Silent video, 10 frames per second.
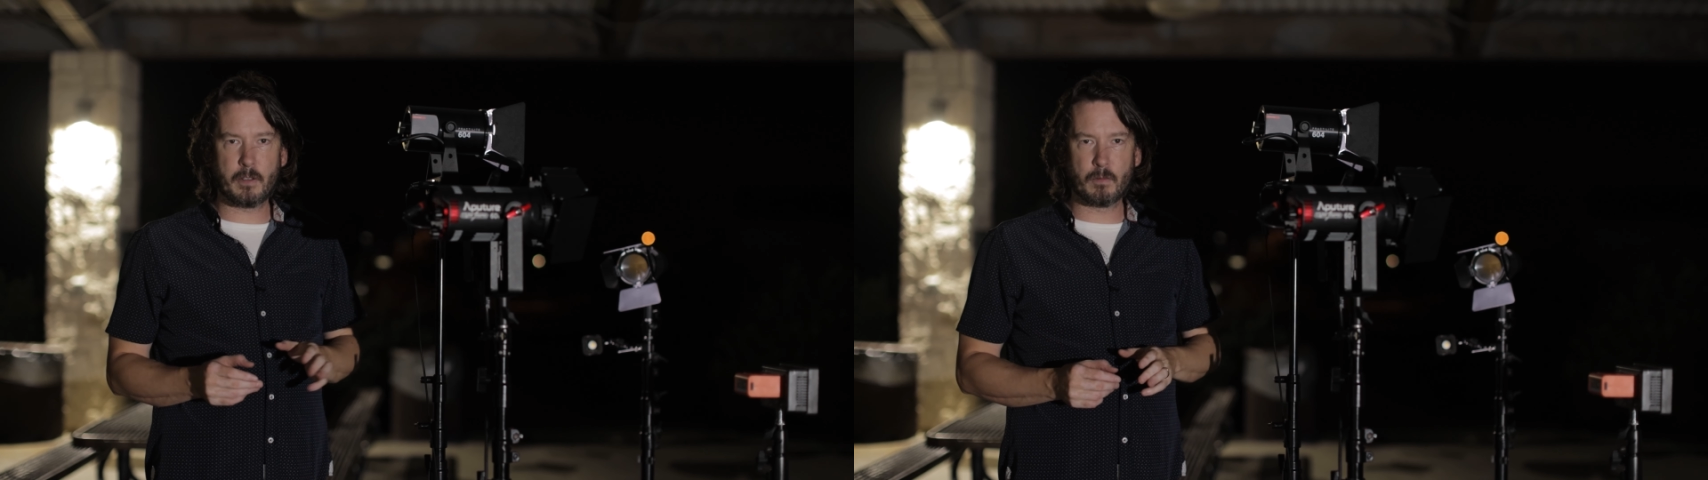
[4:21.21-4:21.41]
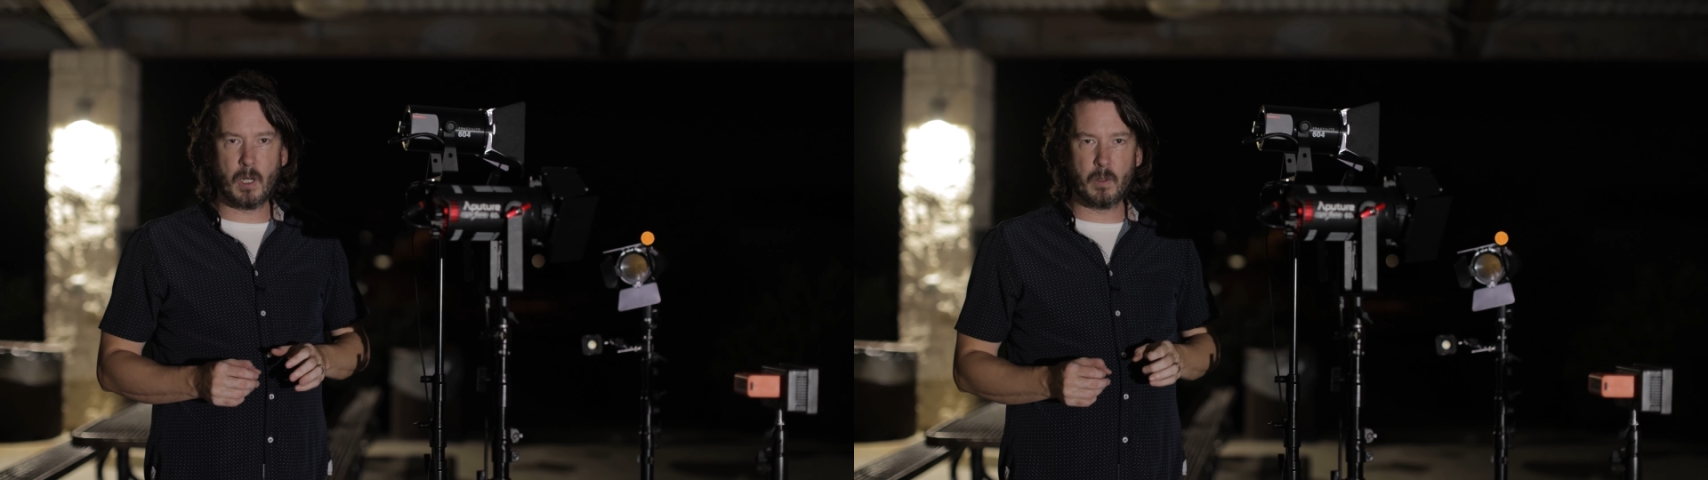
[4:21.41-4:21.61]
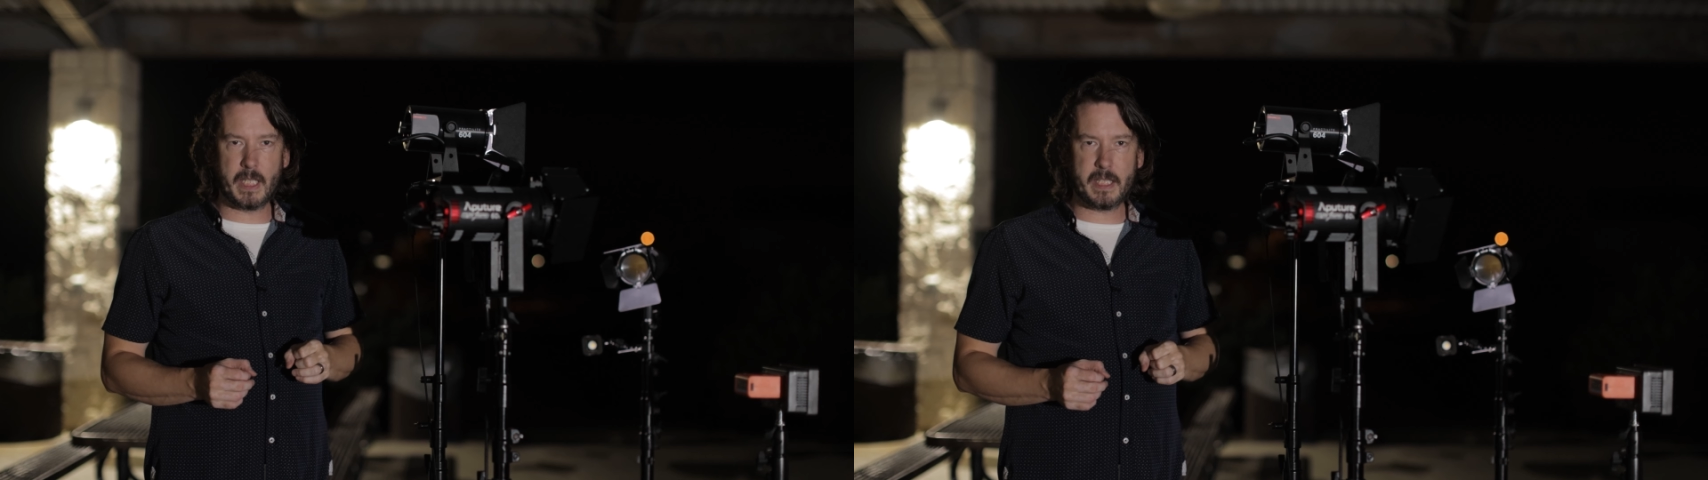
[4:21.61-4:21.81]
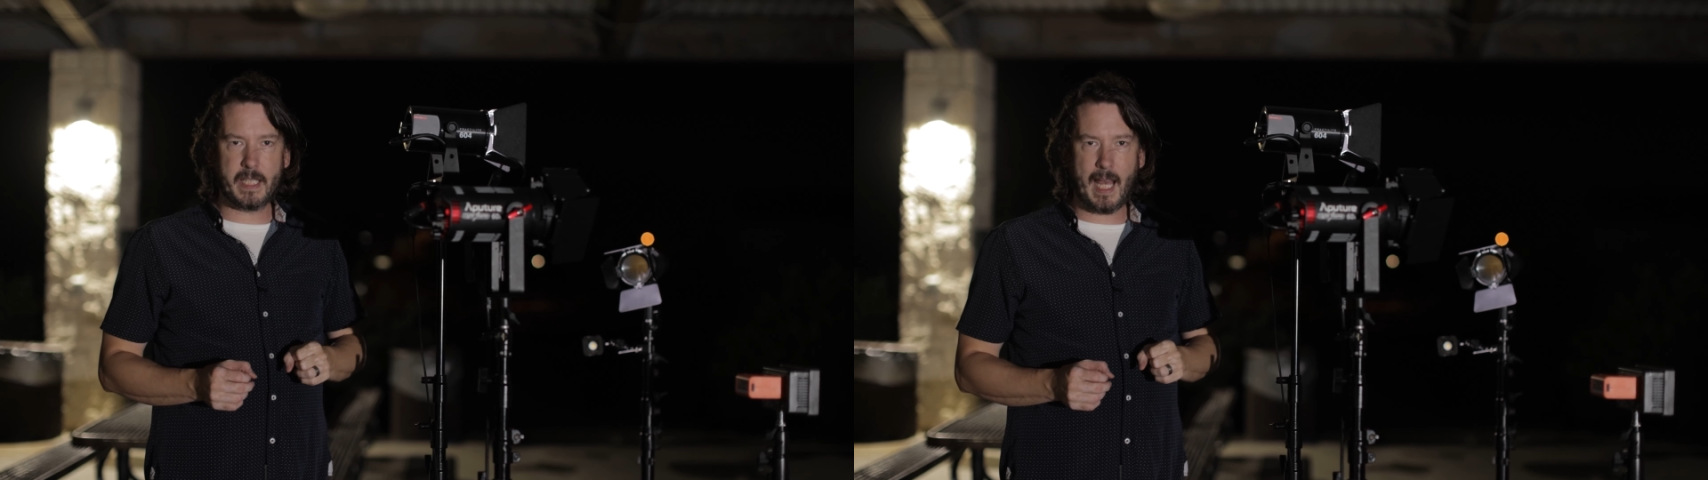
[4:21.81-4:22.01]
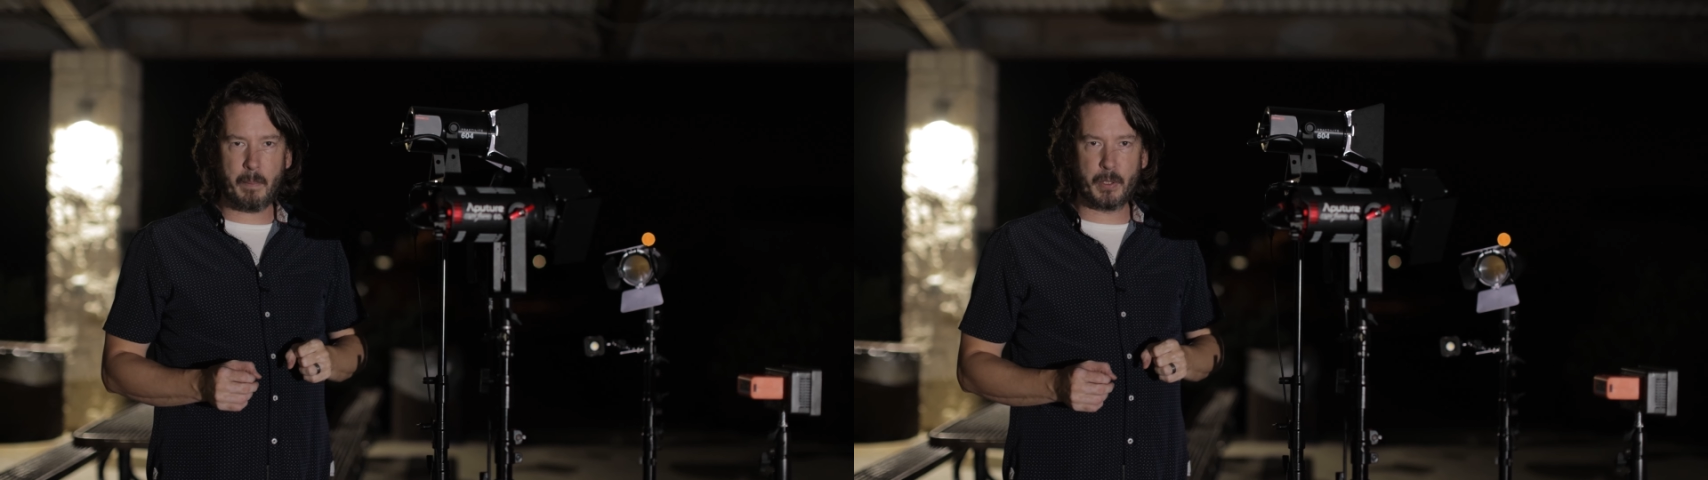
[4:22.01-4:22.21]
throw that
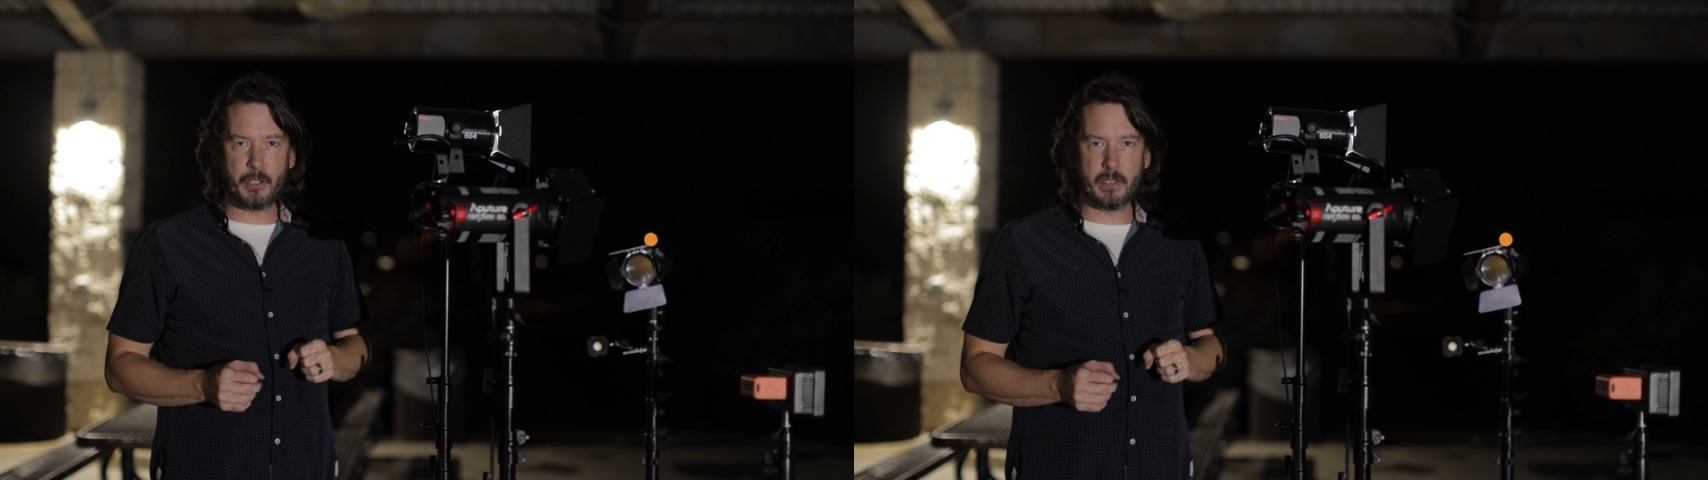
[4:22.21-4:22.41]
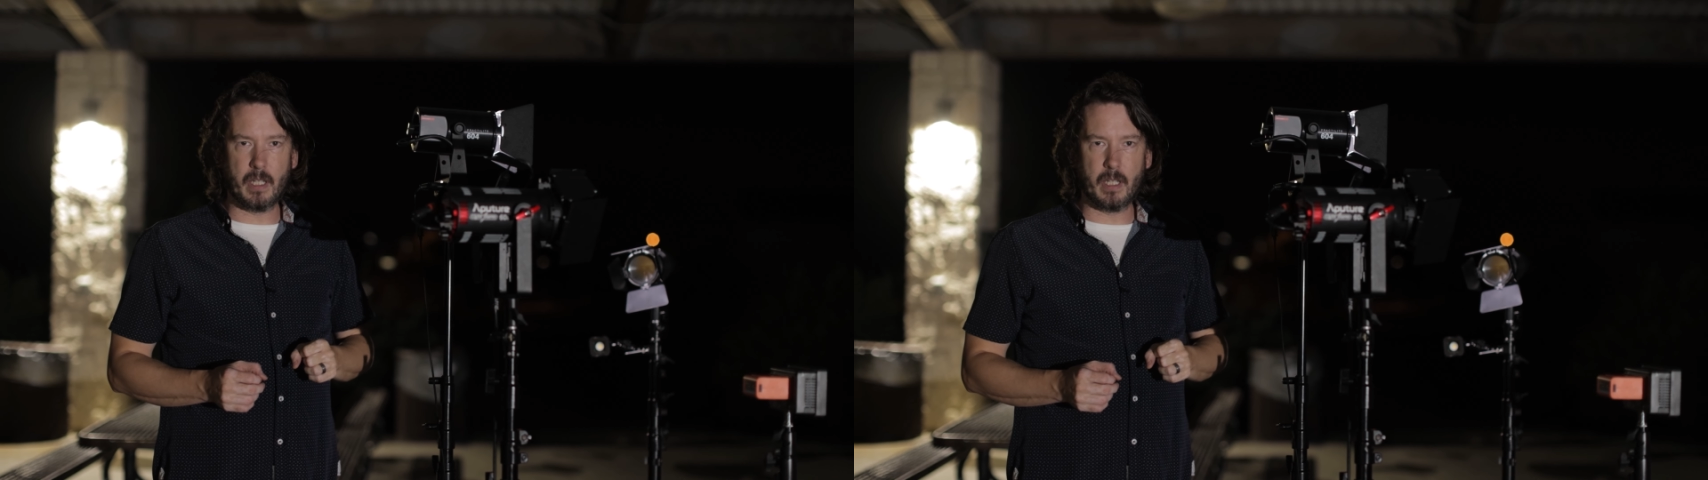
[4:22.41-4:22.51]
the Aputure